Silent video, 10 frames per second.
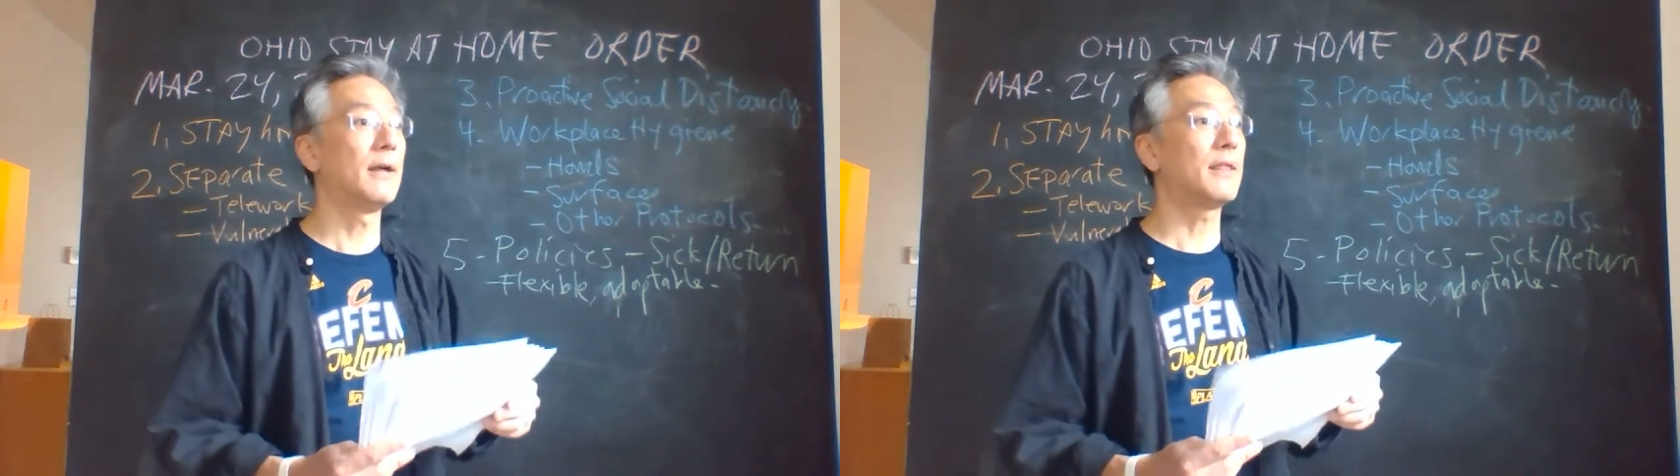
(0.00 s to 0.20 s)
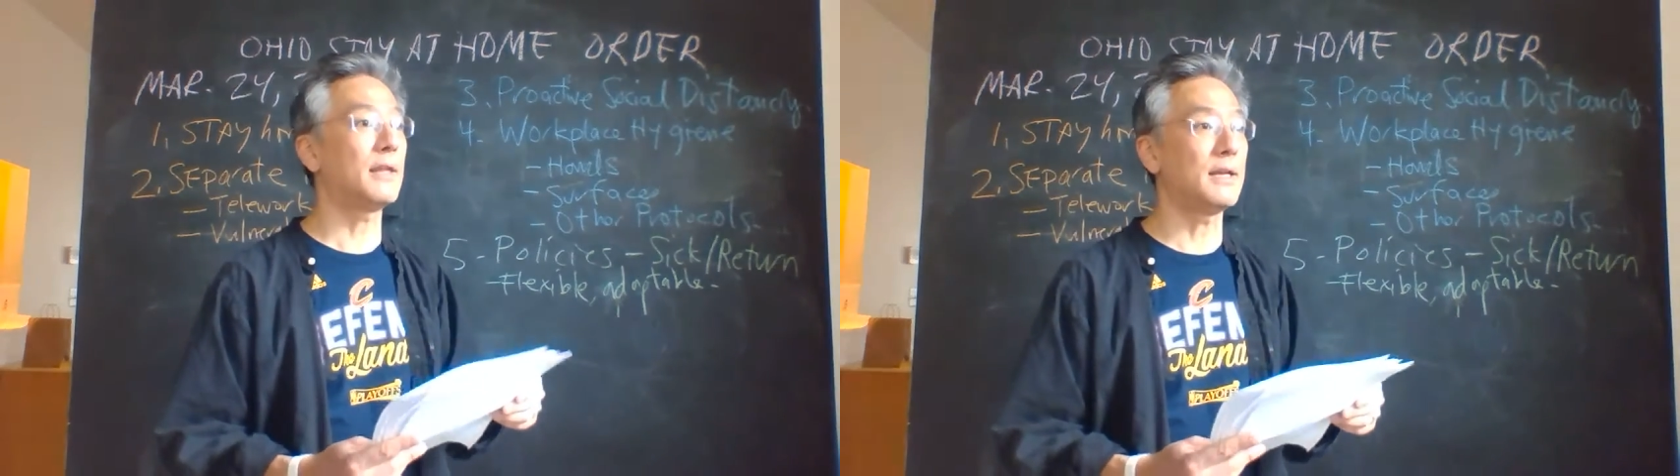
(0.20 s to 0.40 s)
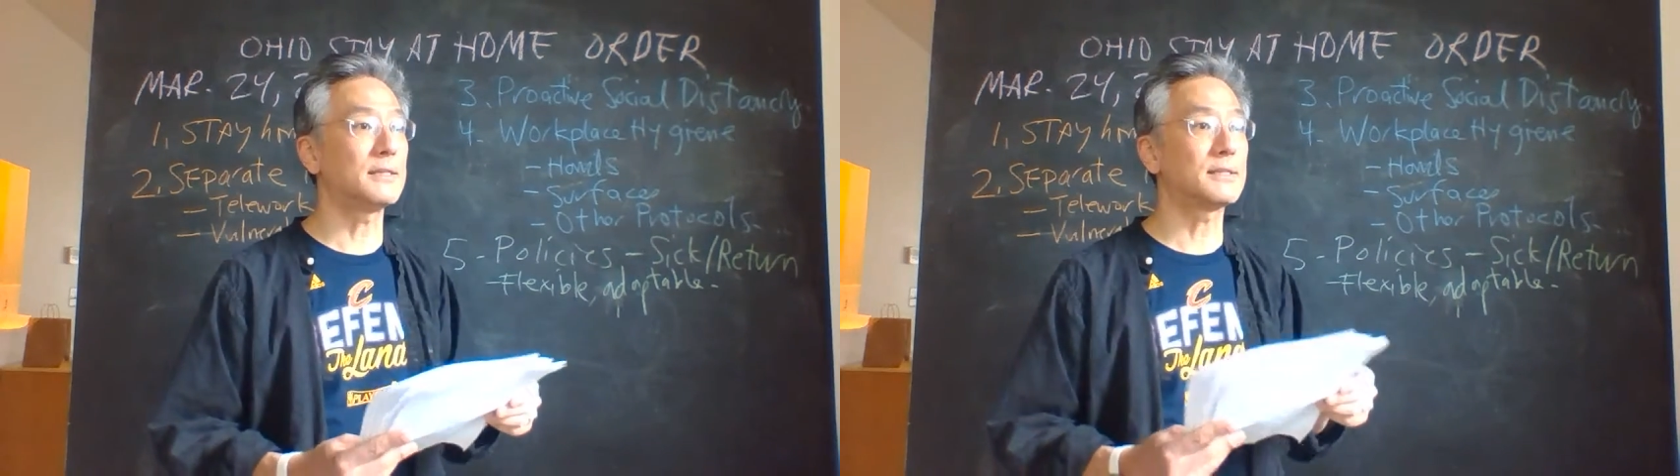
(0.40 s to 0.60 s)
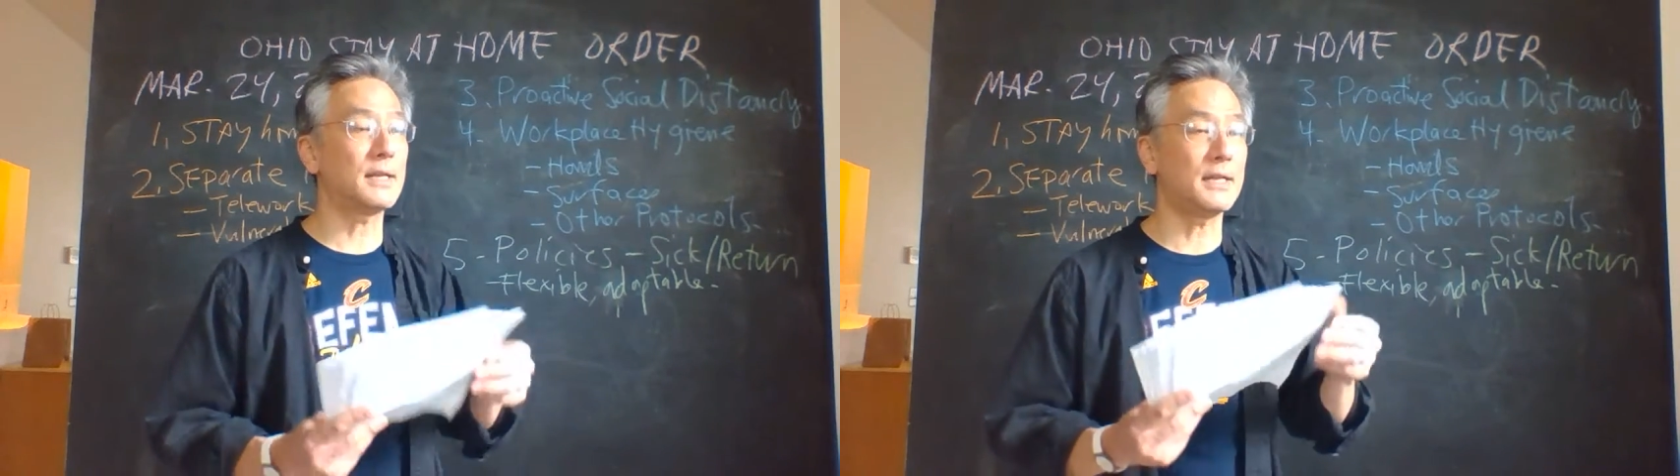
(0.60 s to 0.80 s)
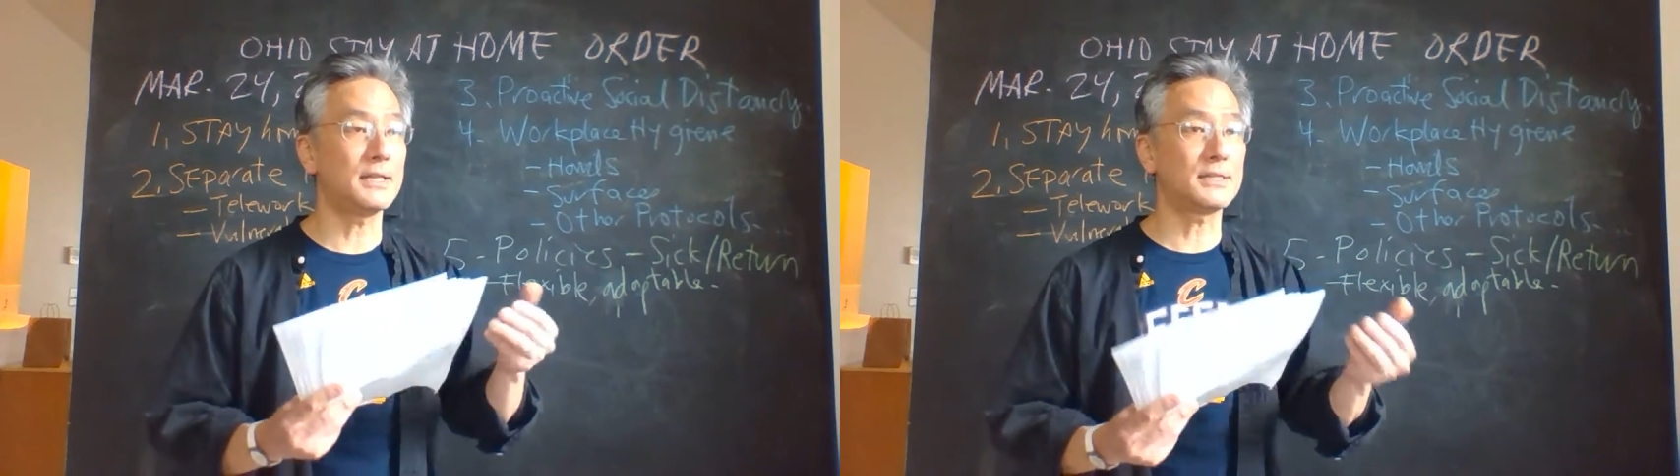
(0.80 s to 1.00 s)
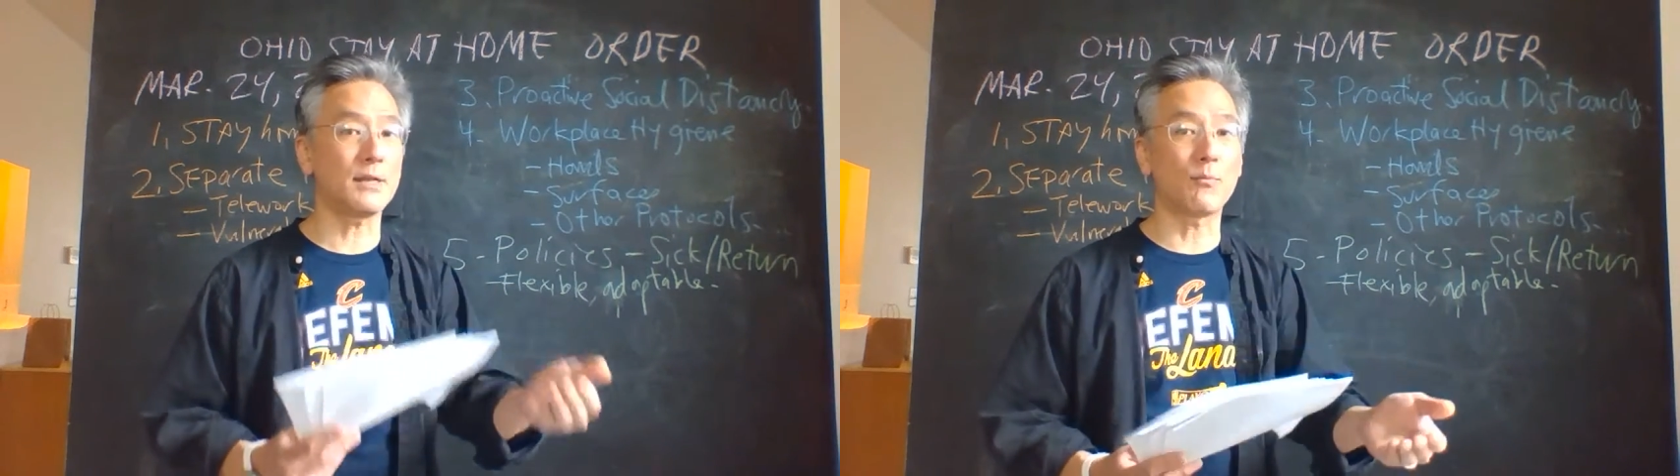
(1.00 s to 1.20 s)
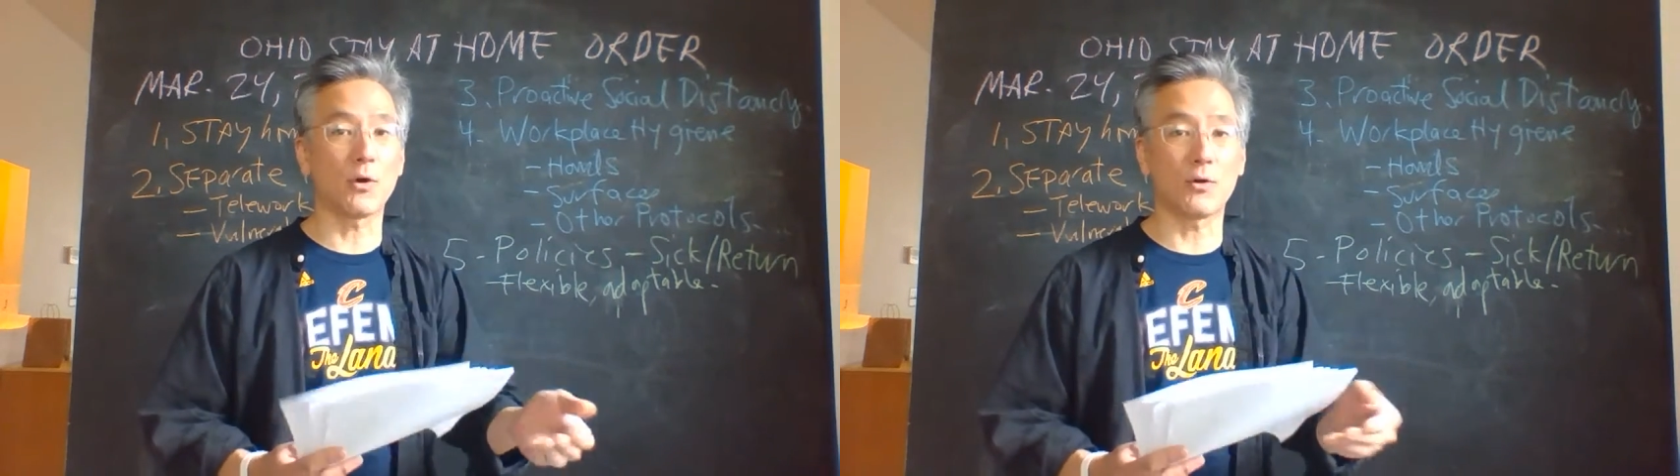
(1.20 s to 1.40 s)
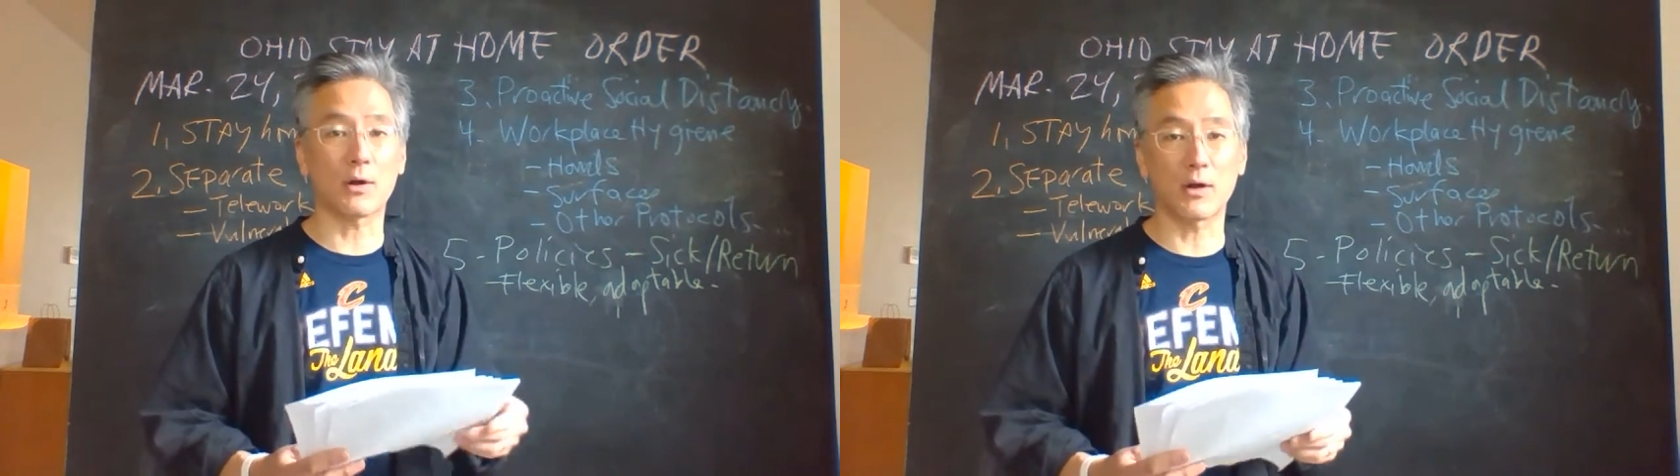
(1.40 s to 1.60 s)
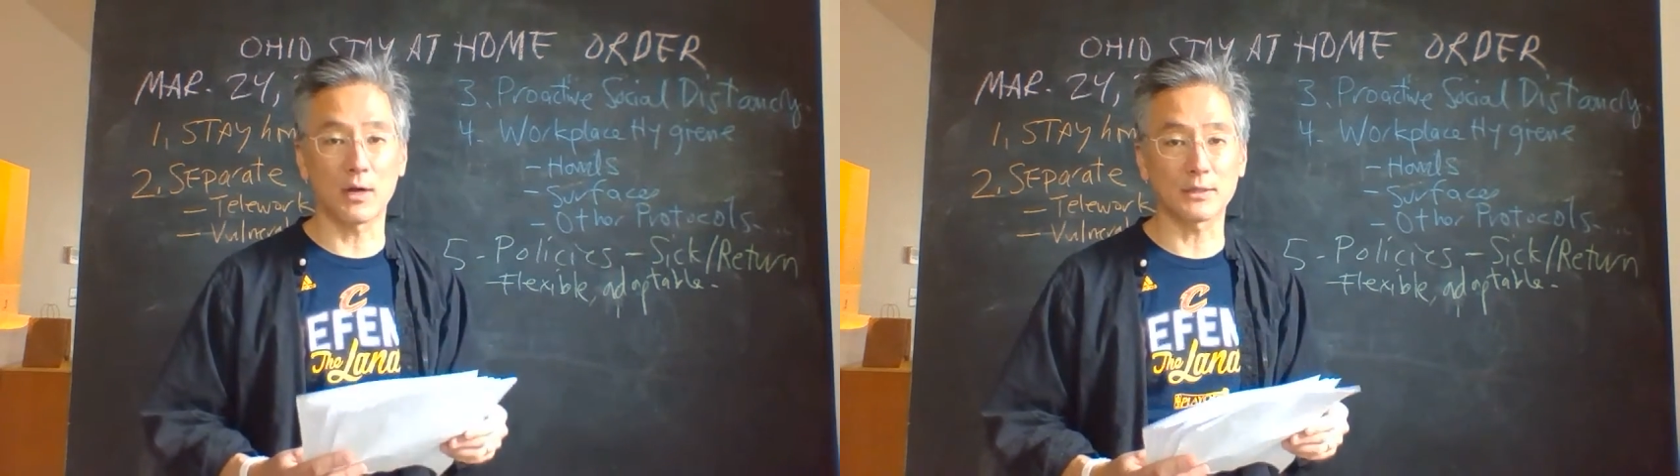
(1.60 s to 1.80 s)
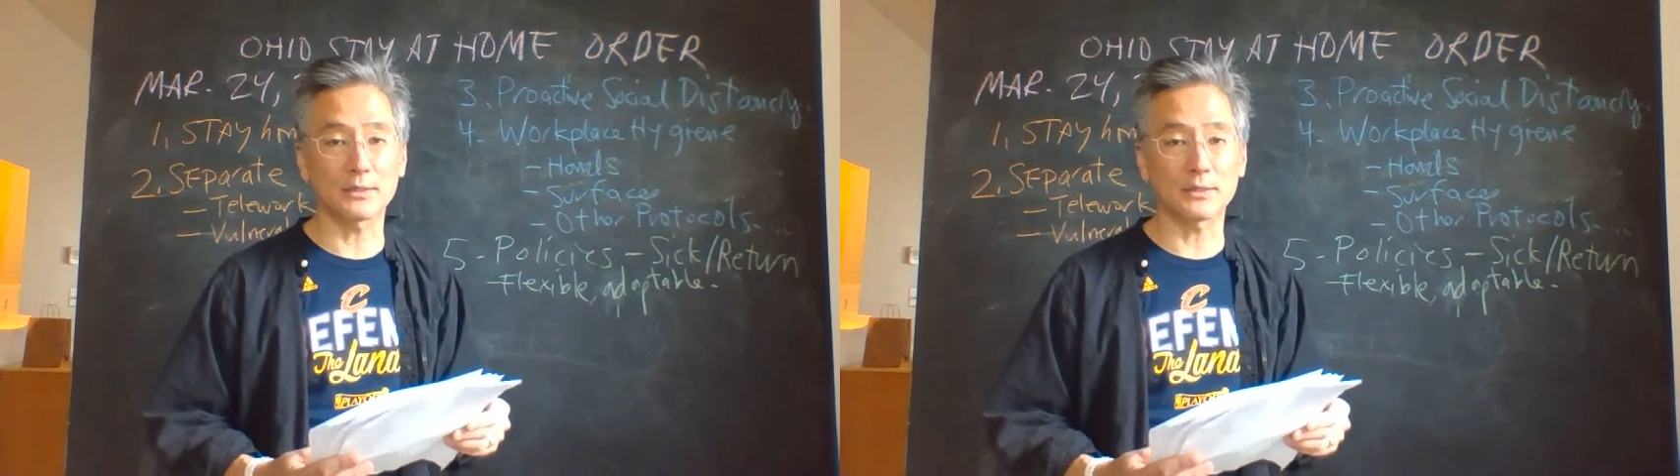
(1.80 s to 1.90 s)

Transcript: the CDC protocols.